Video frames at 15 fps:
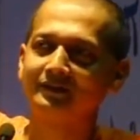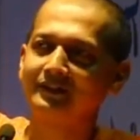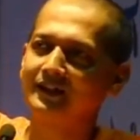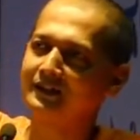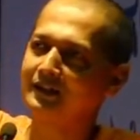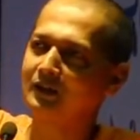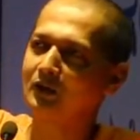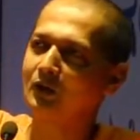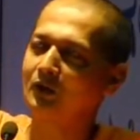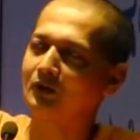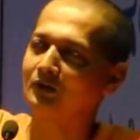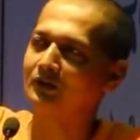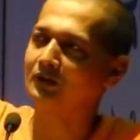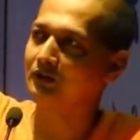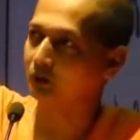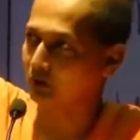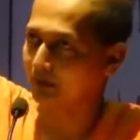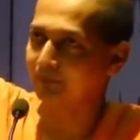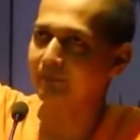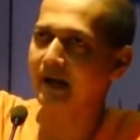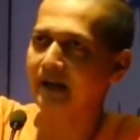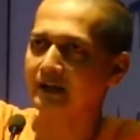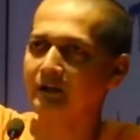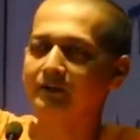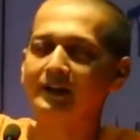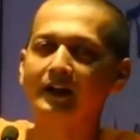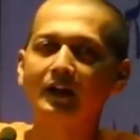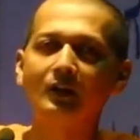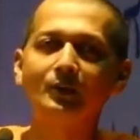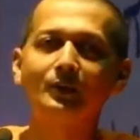Let it go. You come back, he
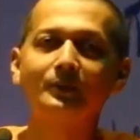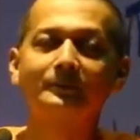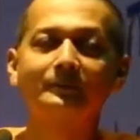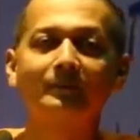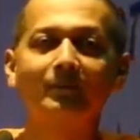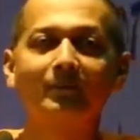will drown.